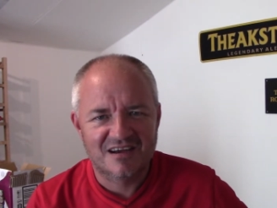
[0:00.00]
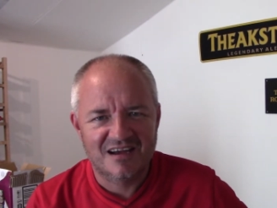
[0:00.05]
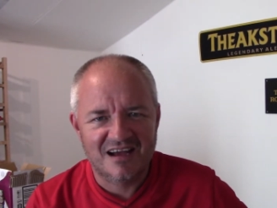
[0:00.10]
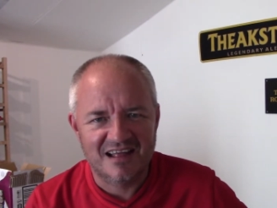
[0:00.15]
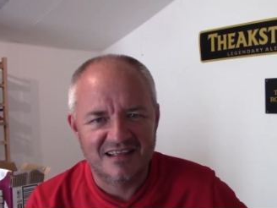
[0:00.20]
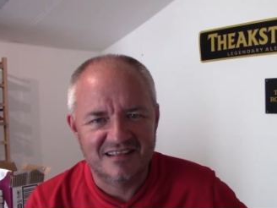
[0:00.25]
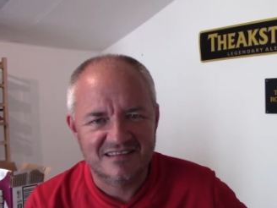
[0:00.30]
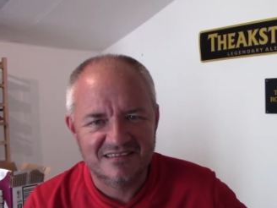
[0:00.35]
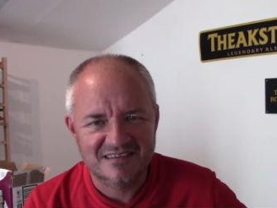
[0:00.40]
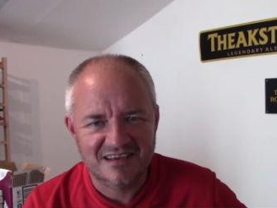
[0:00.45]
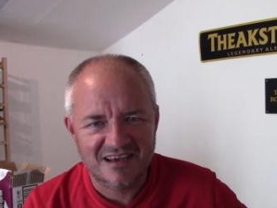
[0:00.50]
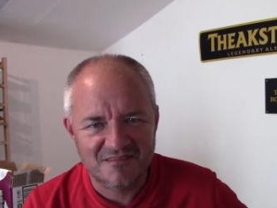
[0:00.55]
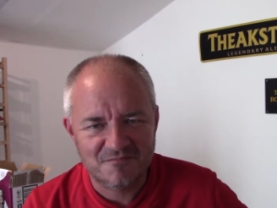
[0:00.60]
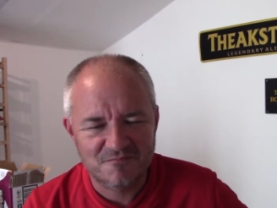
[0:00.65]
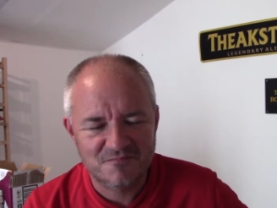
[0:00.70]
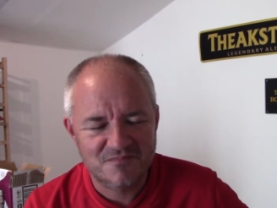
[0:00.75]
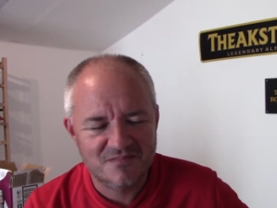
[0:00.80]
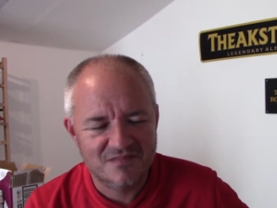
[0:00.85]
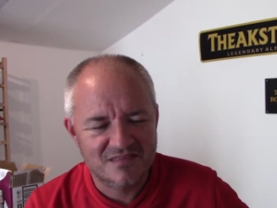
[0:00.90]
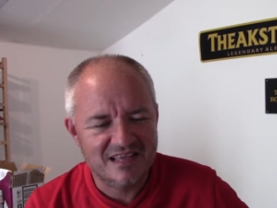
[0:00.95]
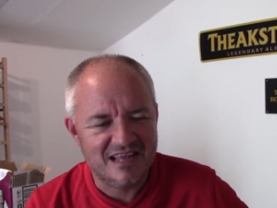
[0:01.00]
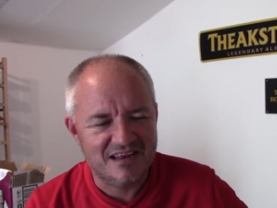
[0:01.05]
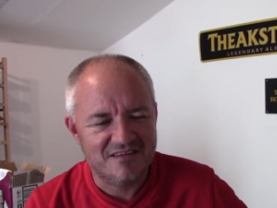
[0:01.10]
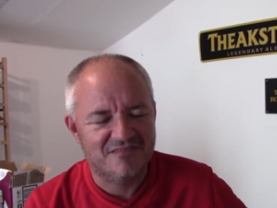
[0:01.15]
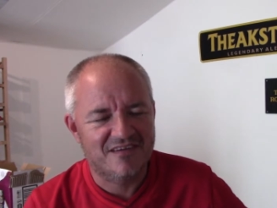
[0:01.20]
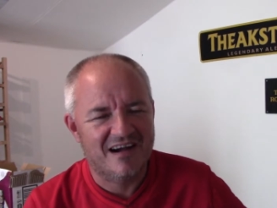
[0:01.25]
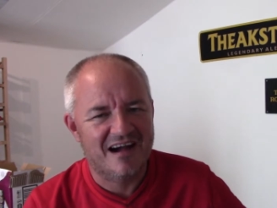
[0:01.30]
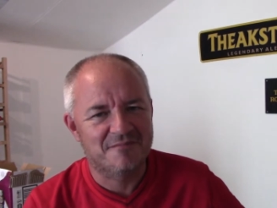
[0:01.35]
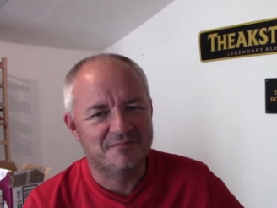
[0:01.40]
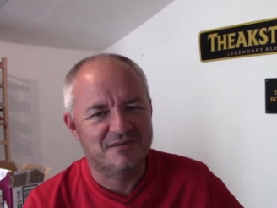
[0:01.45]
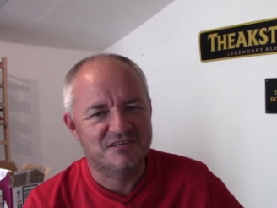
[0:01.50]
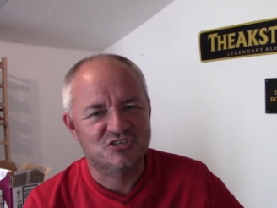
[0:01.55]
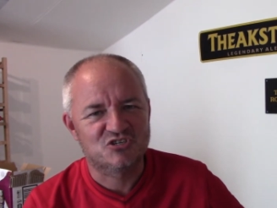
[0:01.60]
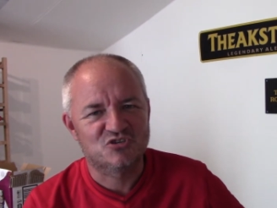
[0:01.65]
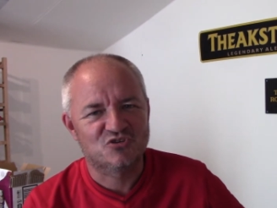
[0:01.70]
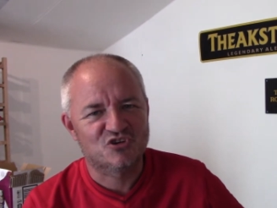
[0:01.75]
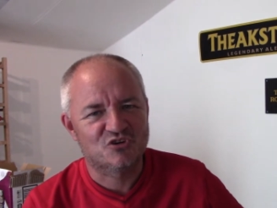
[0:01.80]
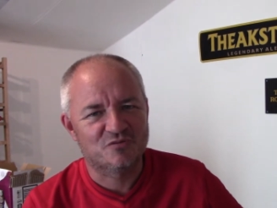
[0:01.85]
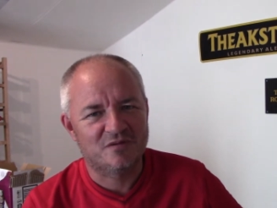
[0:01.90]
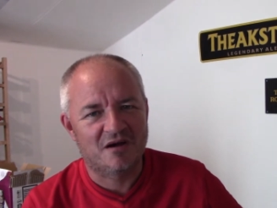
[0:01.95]
And nearly 5 minutes
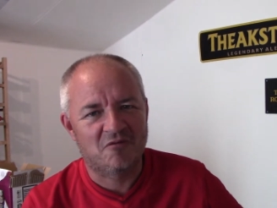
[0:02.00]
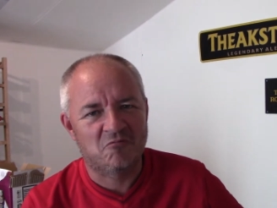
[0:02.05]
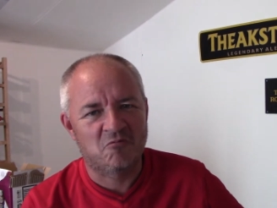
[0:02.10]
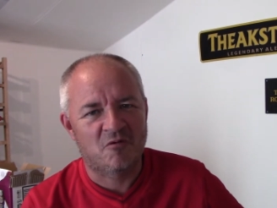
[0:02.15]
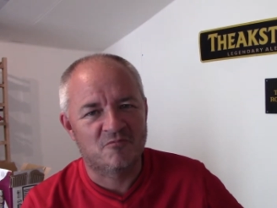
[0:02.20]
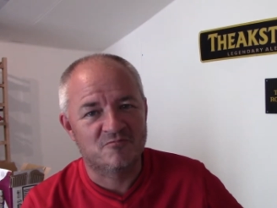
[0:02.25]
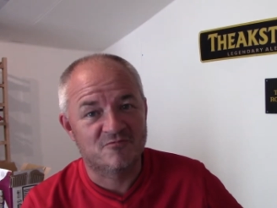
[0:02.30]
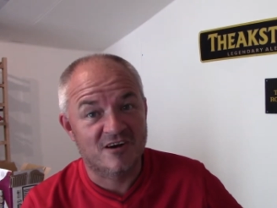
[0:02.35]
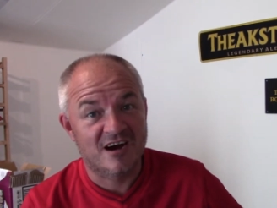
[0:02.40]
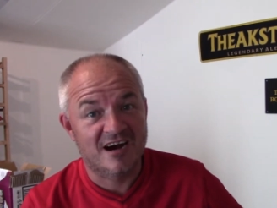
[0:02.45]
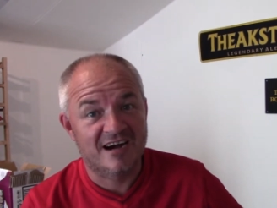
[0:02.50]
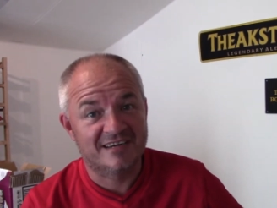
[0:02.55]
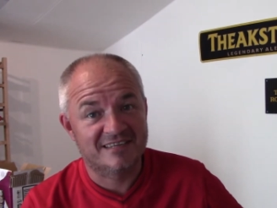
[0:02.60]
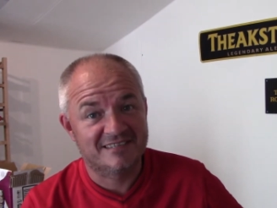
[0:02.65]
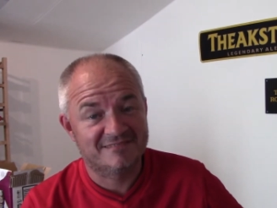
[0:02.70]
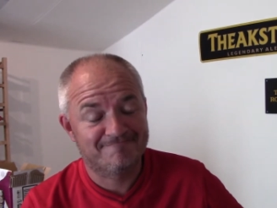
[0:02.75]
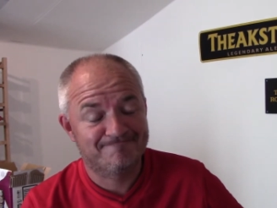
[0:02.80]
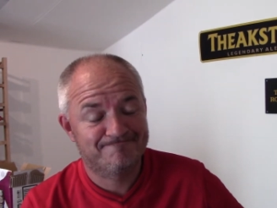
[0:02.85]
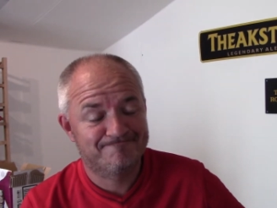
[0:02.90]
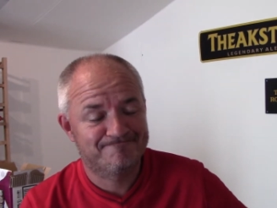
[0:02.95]
talking about one ride.